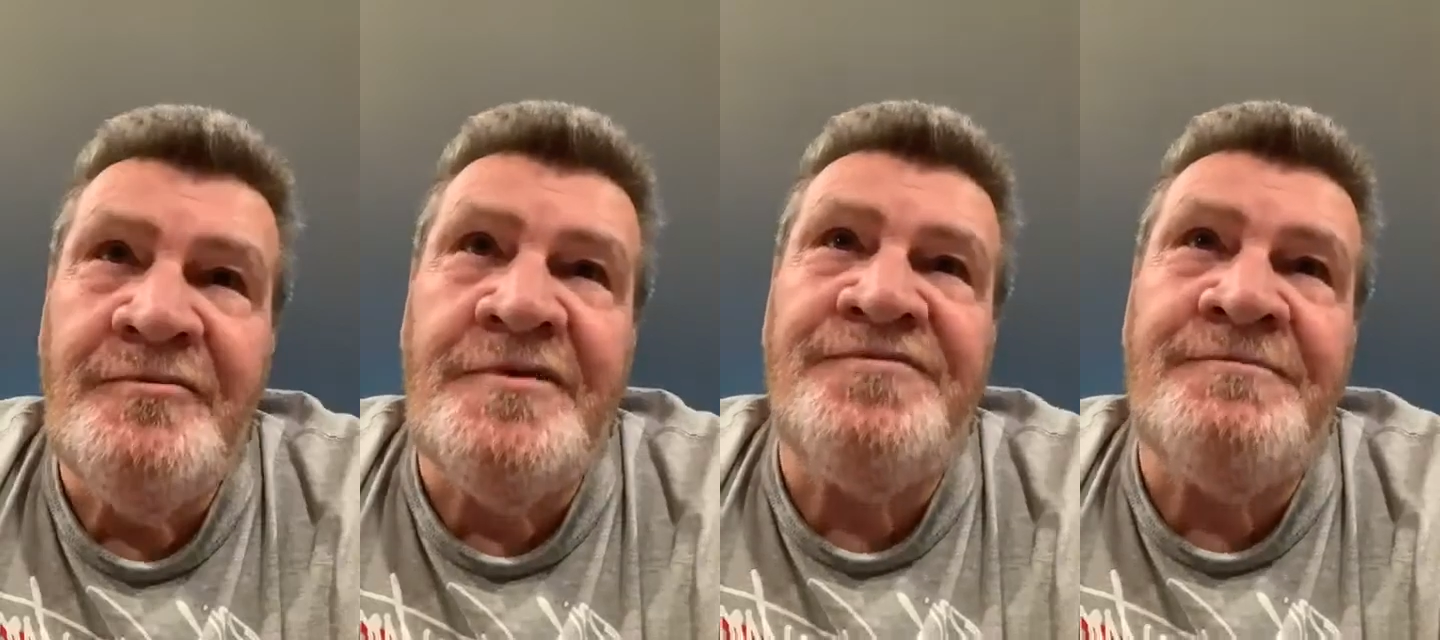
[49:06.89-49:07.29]

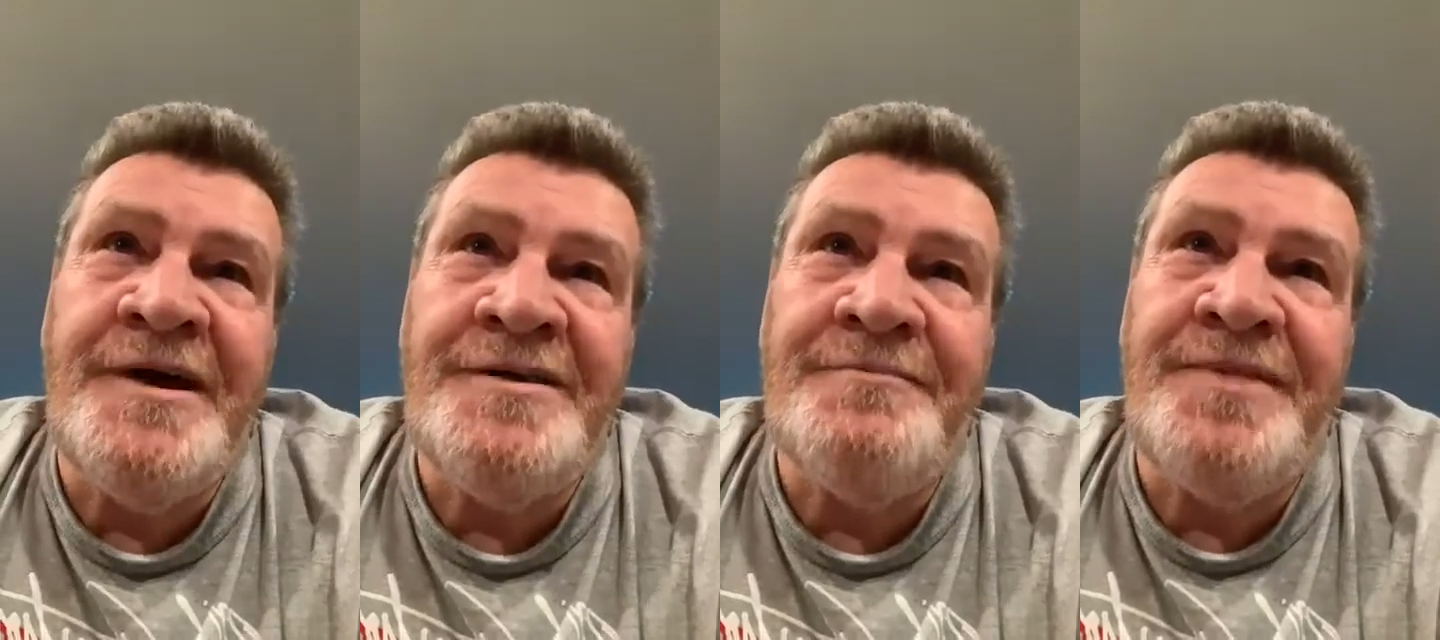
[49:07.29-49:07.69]
we're from
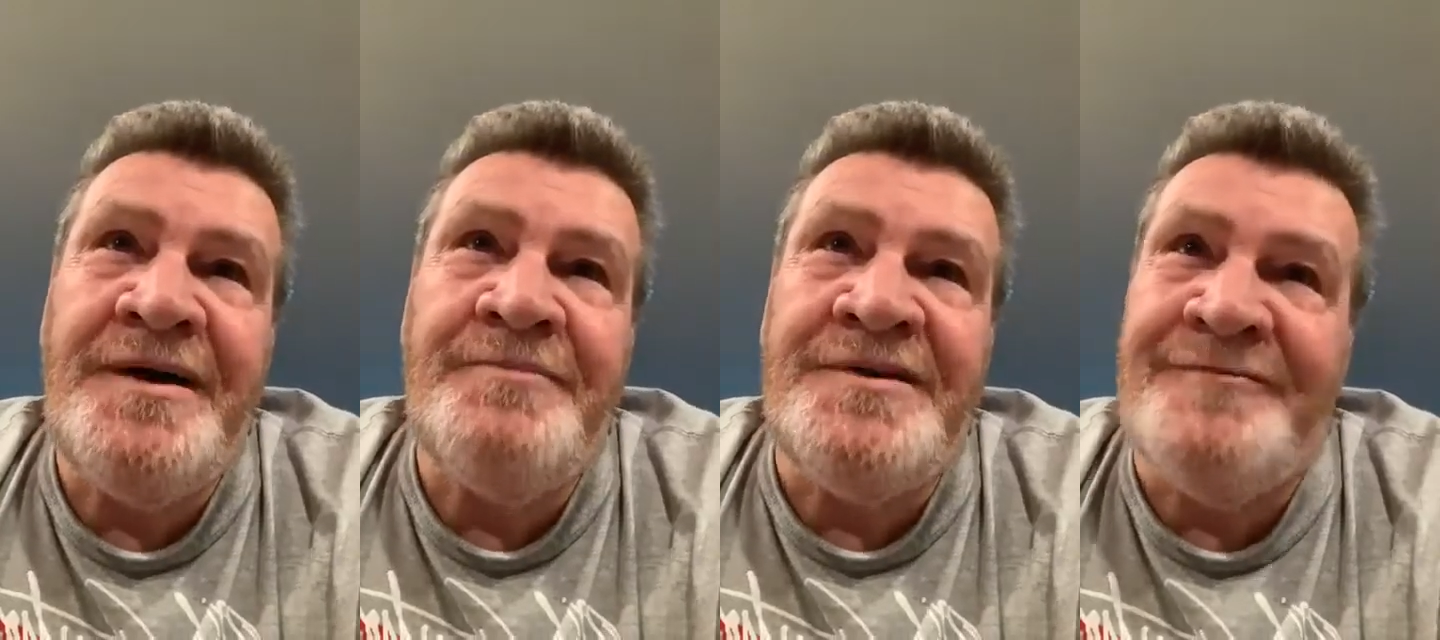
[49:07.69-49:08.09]

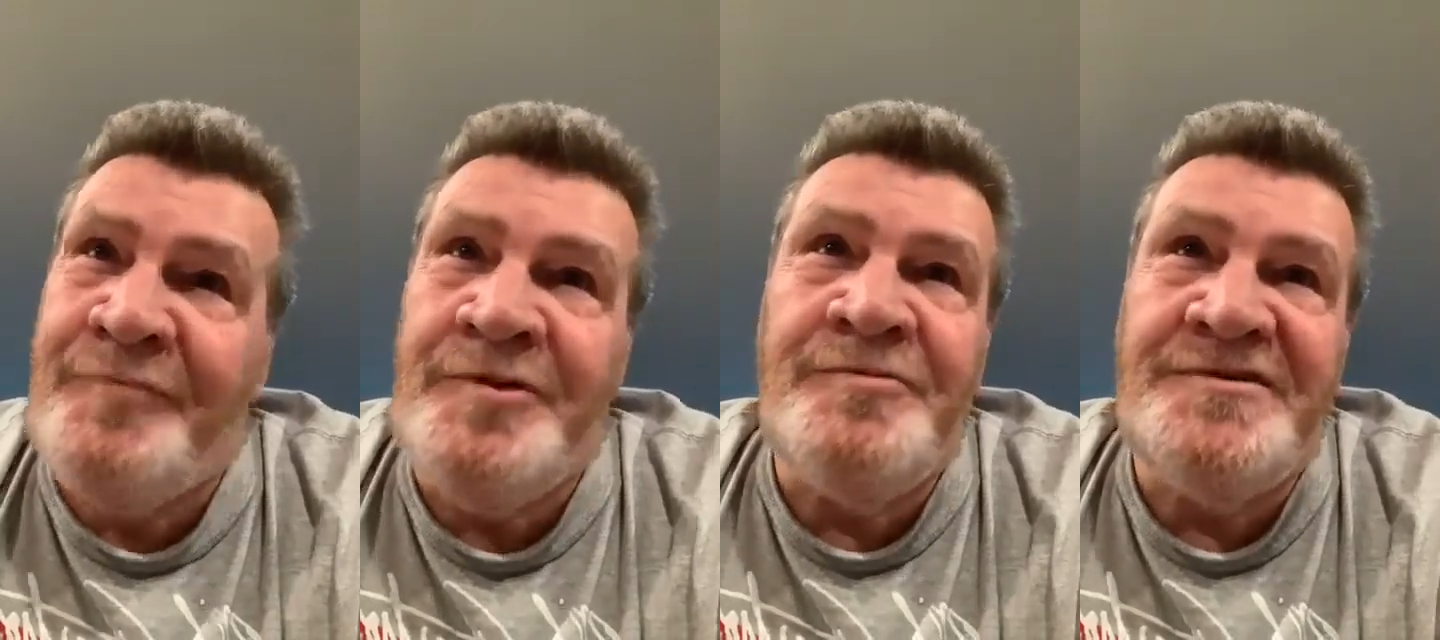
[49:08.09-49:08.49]
Alabama,
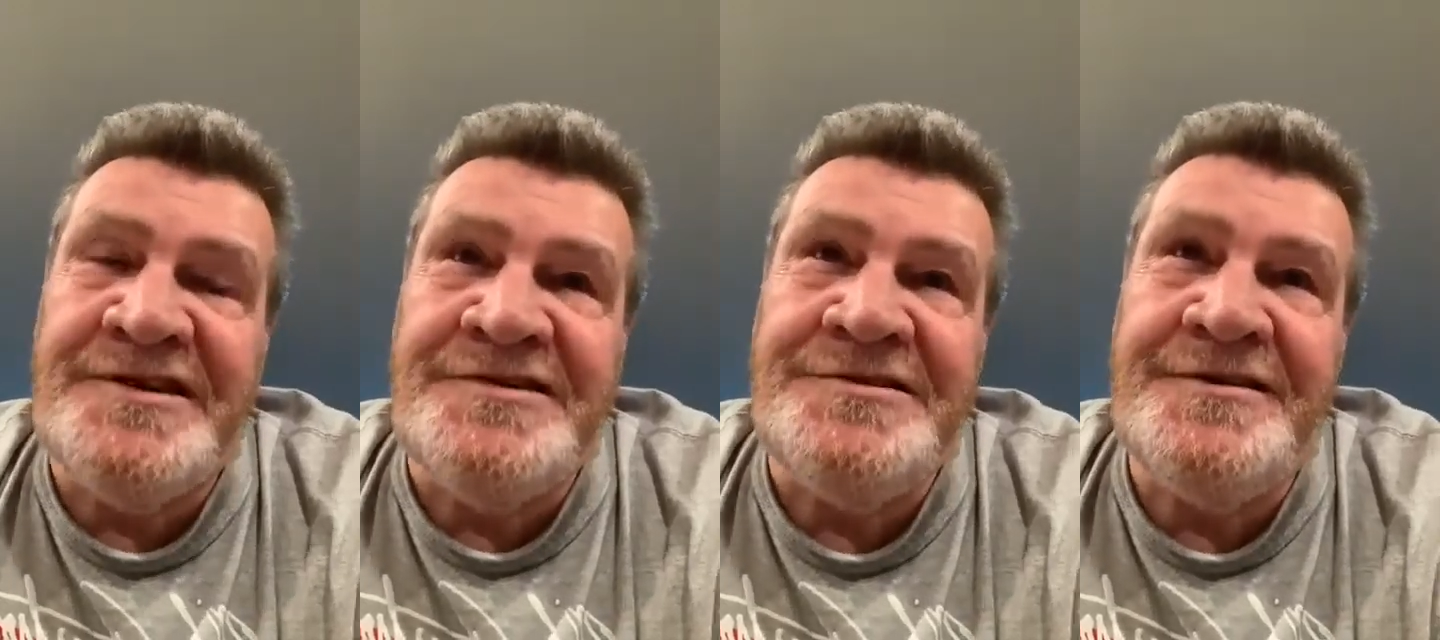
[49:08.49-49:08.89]
and we're
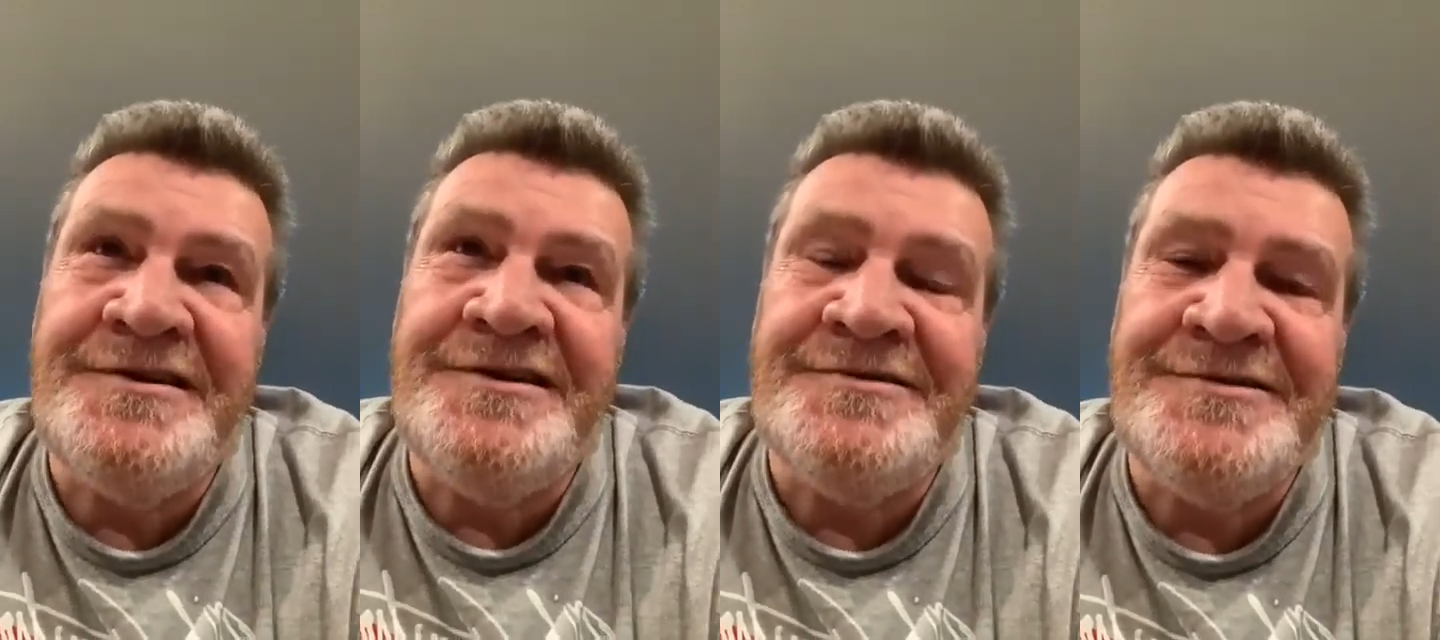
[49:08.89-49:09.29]
with
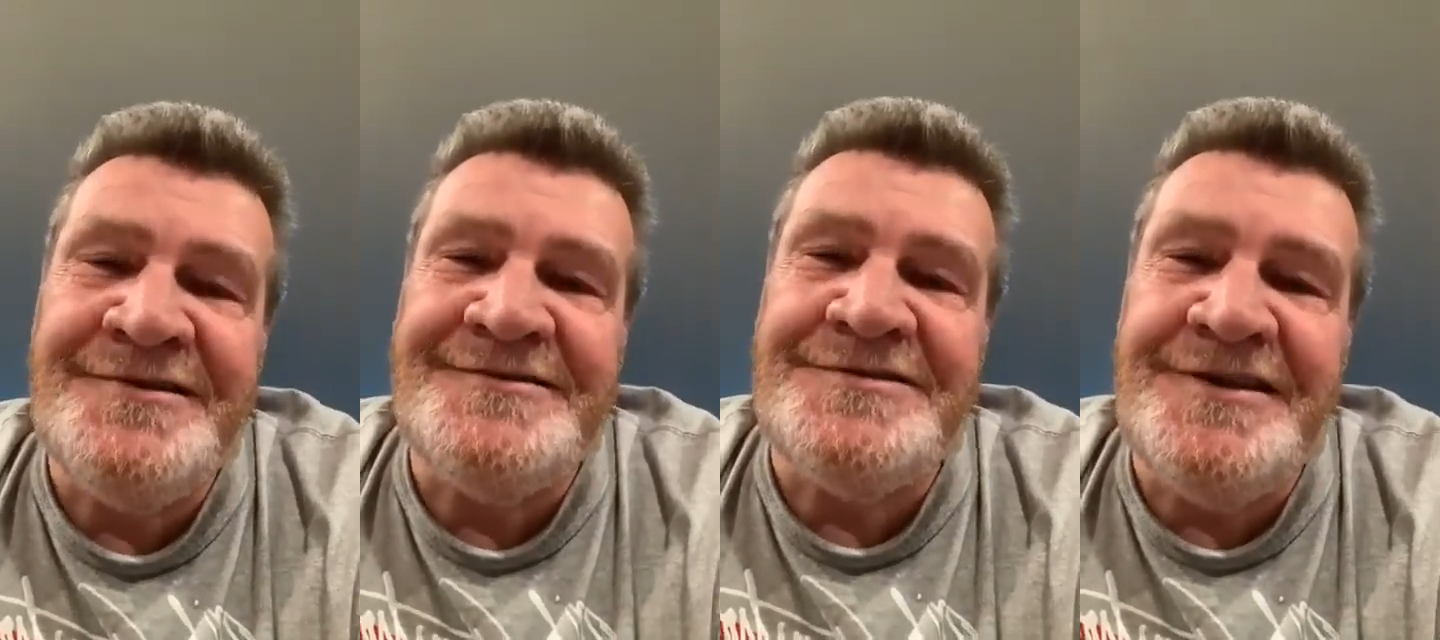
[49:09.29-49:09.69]
Kentucky and
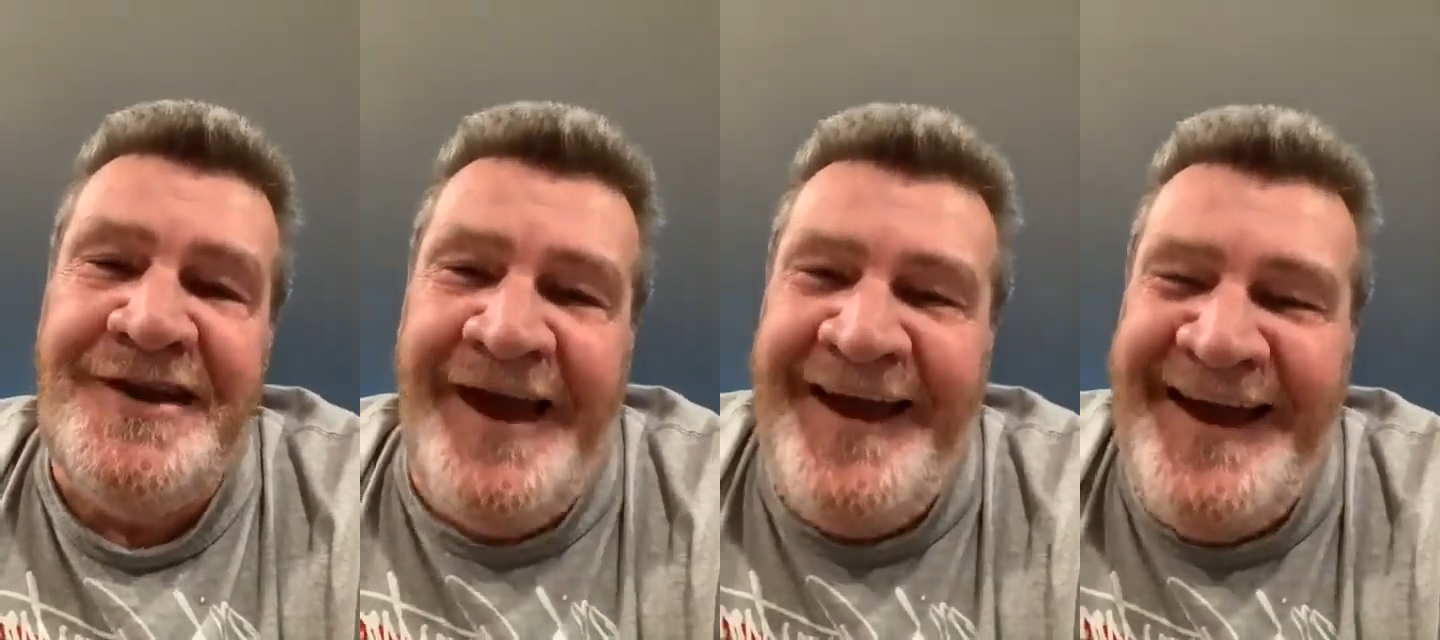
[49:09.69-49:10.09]

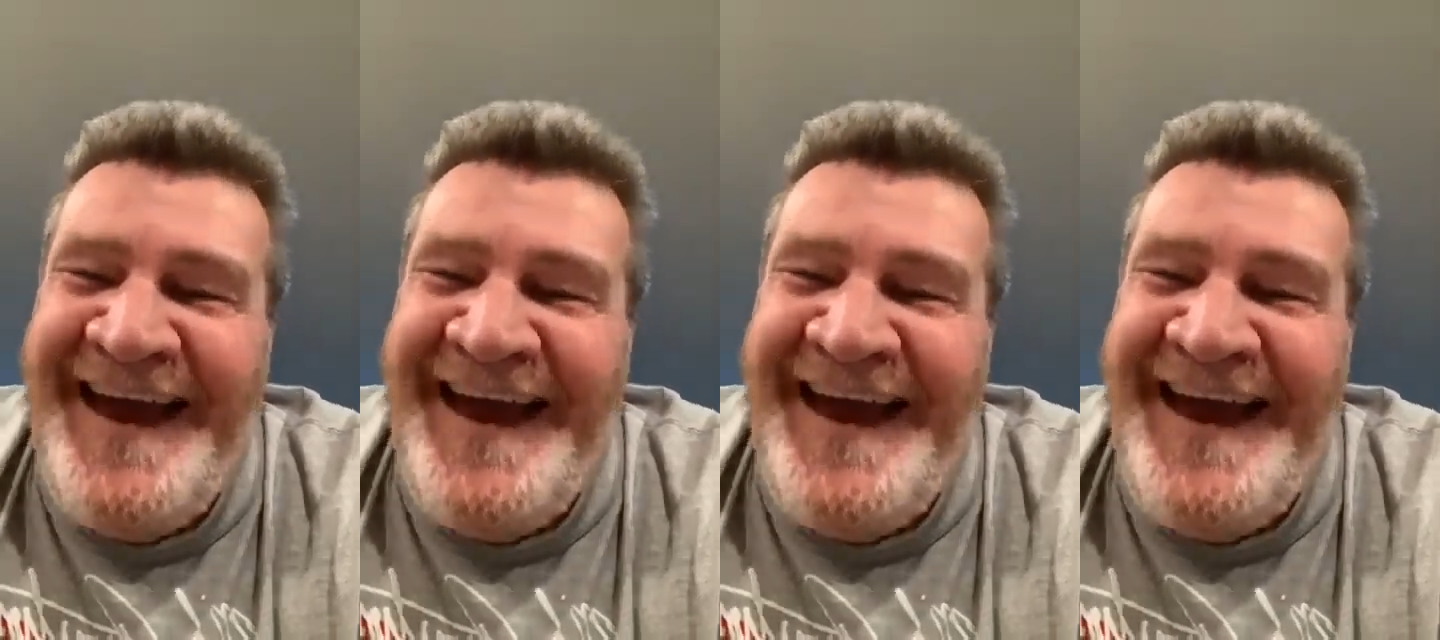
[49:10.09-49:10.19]
Tennessee.